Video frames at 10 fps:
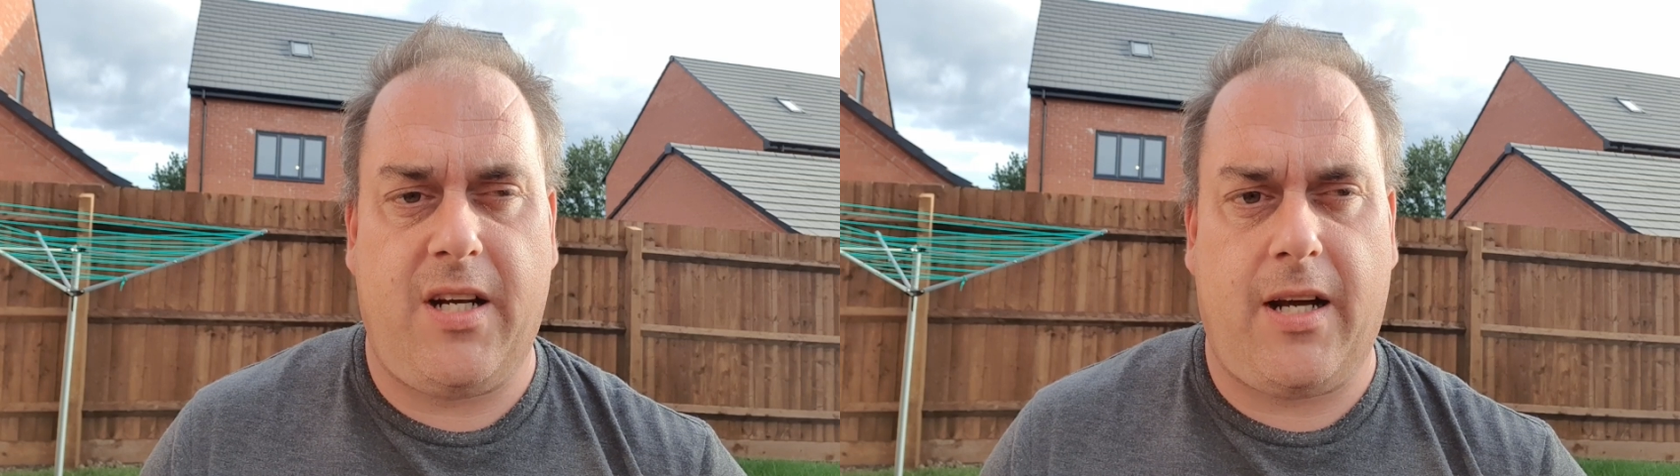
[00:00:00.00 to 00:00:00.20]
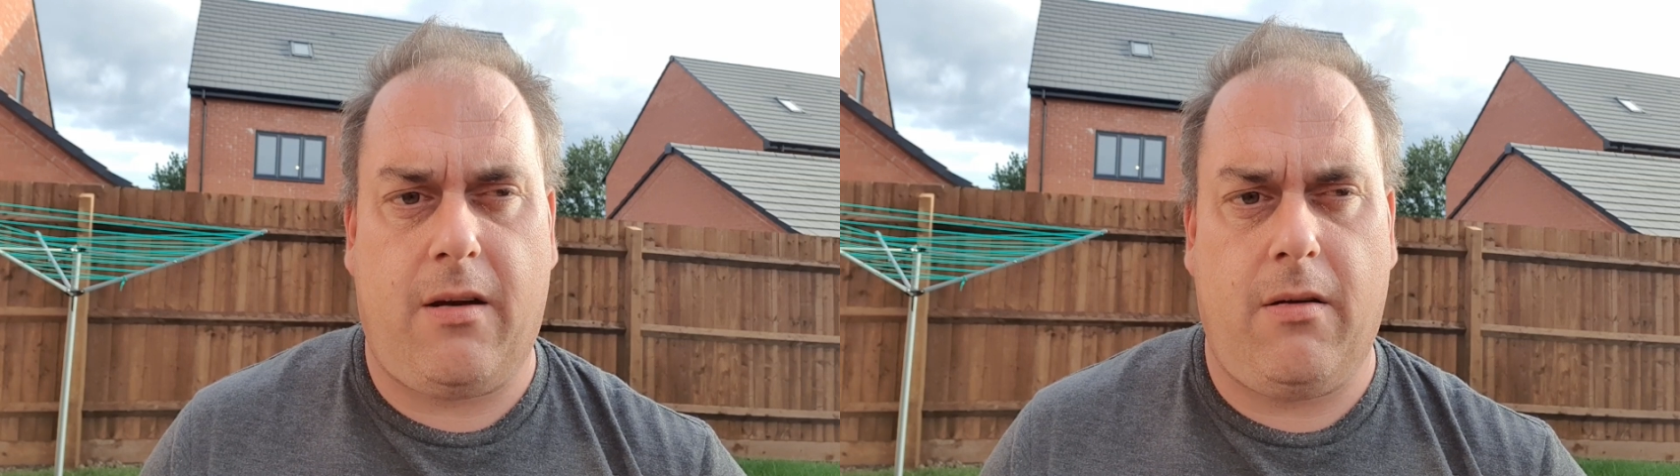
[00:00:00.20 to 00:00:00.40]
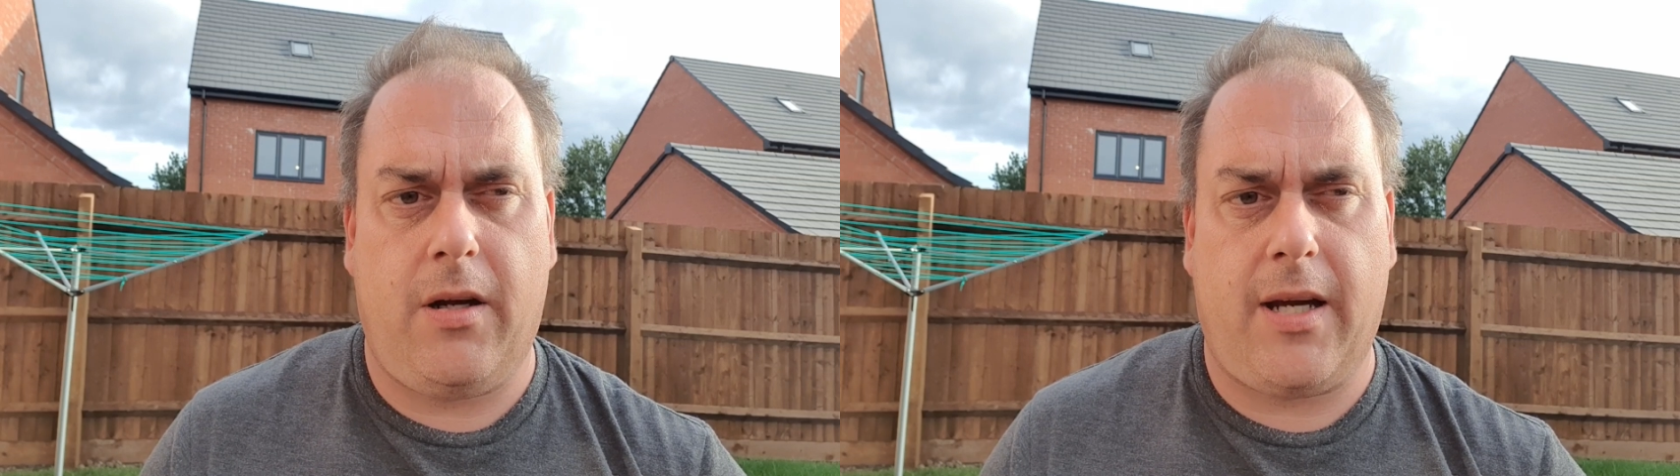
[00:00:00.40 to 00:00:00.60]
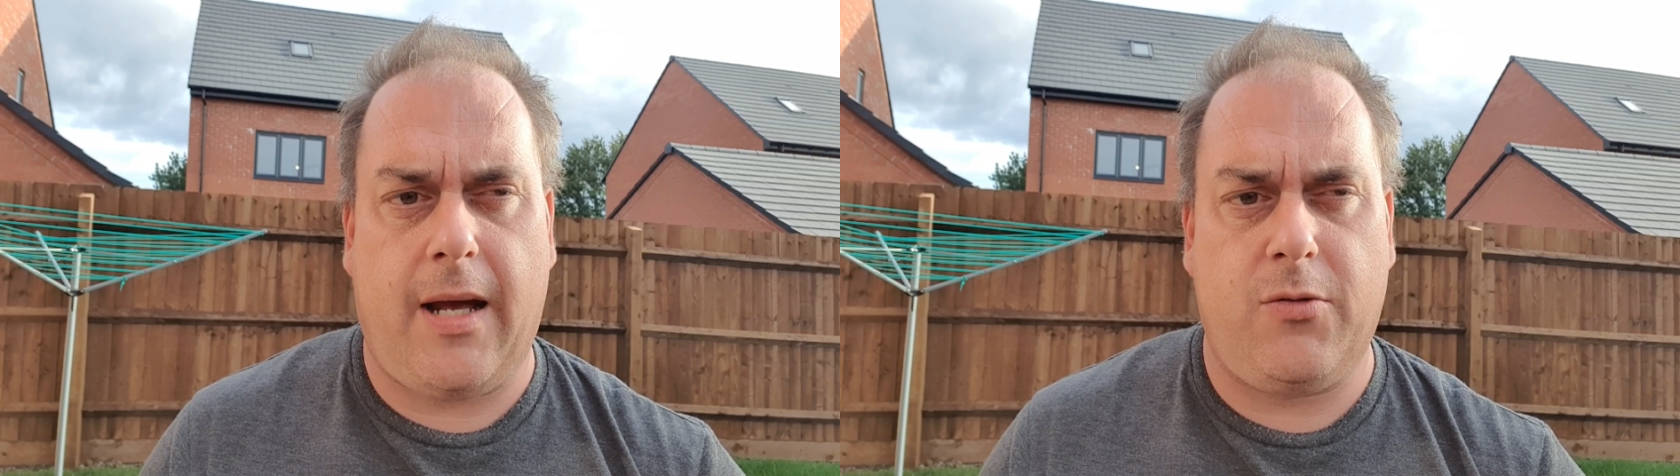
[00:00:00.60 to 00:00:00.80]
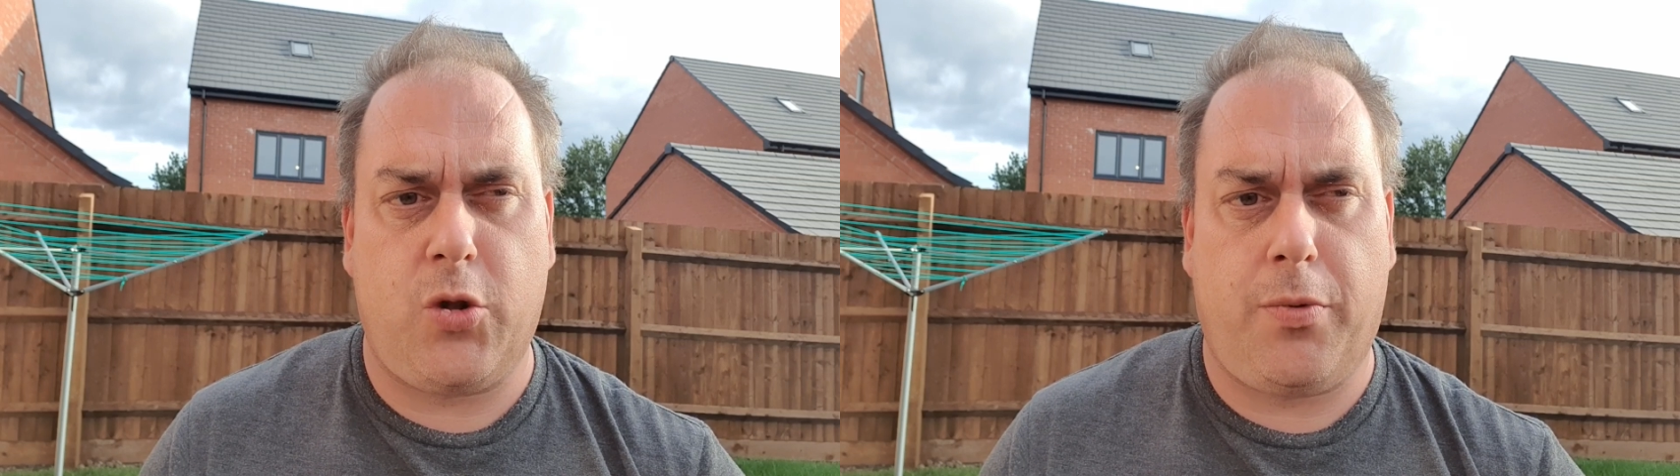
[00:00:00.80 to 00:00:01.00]
in a
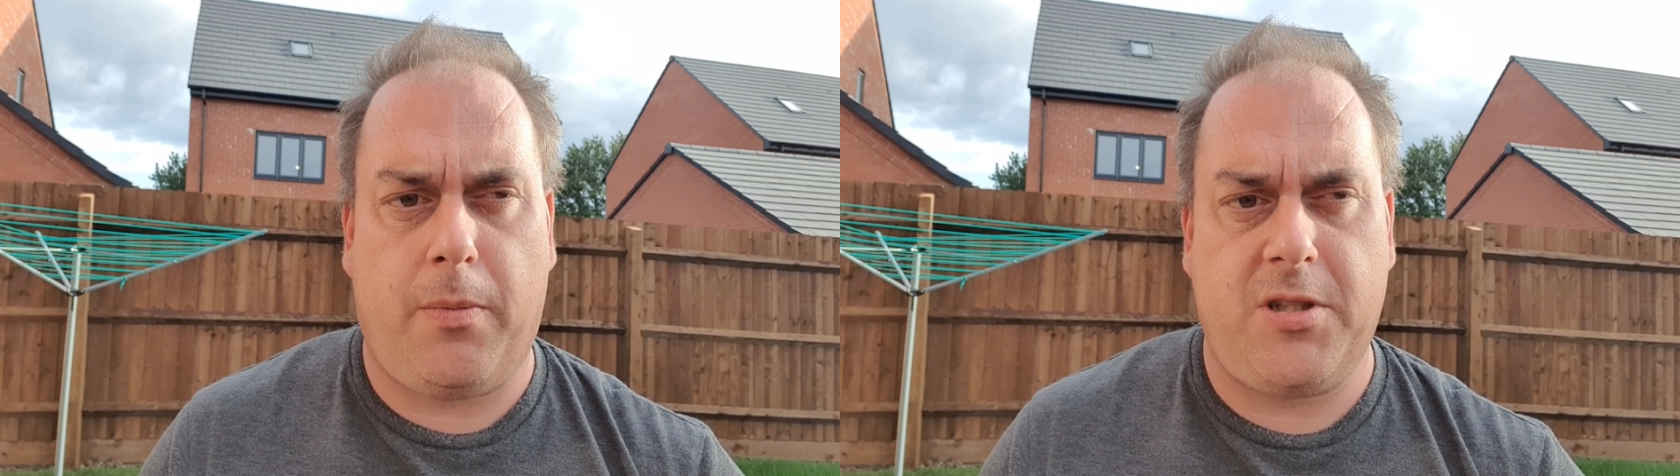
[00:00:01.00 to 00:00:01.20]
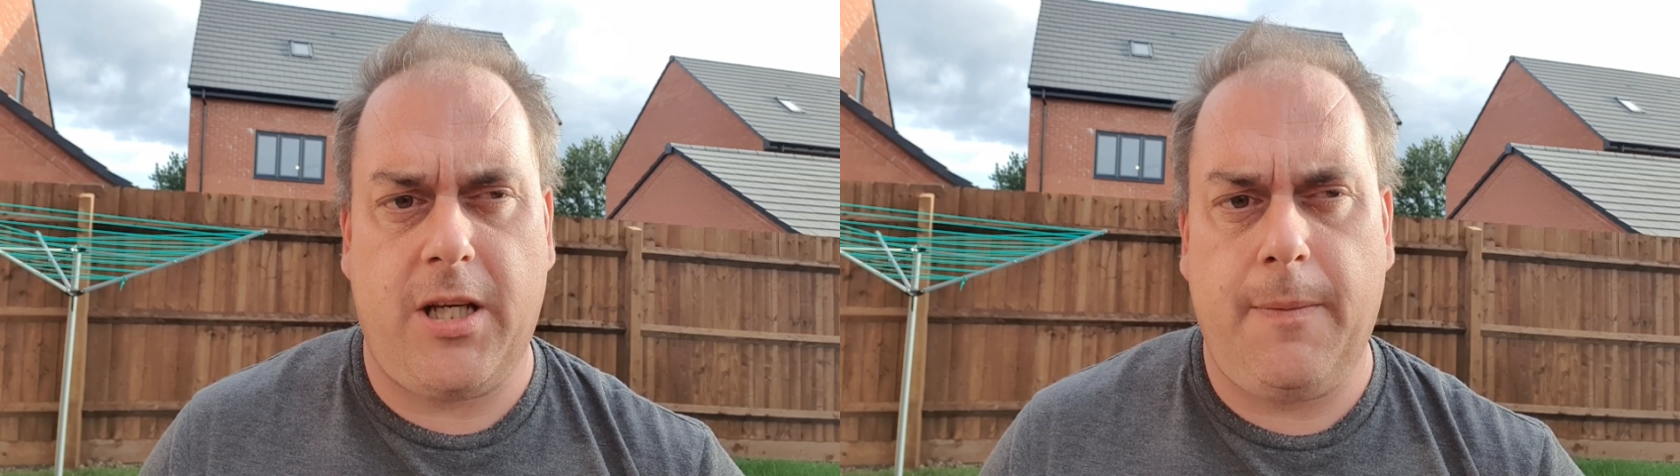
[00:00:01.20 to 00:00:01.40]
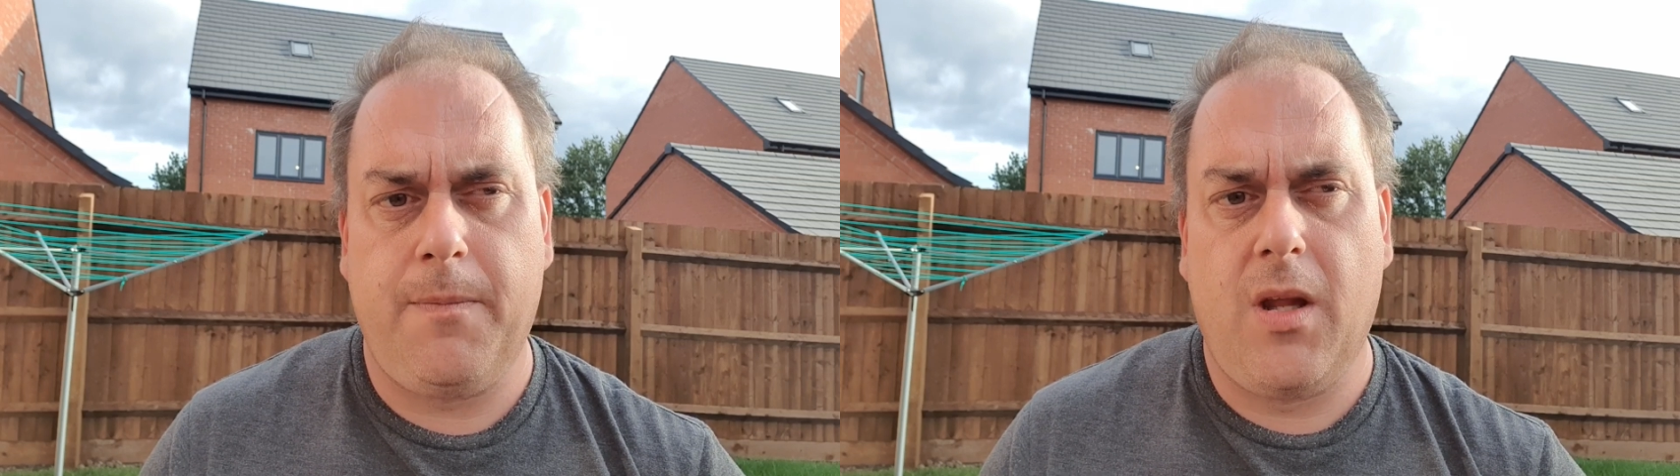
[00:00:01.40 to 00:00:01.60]
council property,